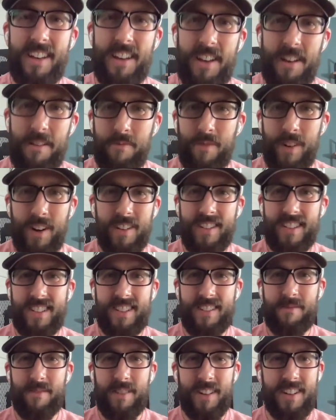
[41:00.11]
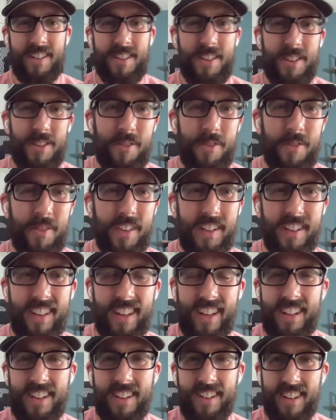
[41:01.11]
Where do you feel
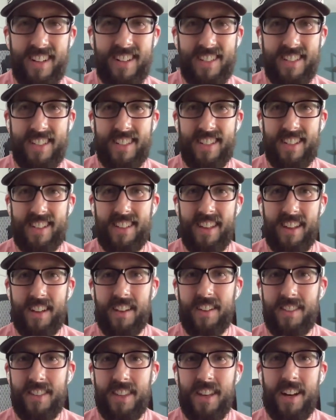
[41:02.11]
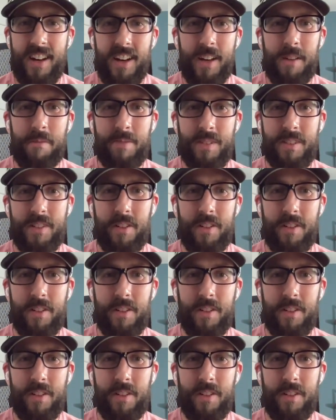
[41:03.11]
like you're going to see like the hype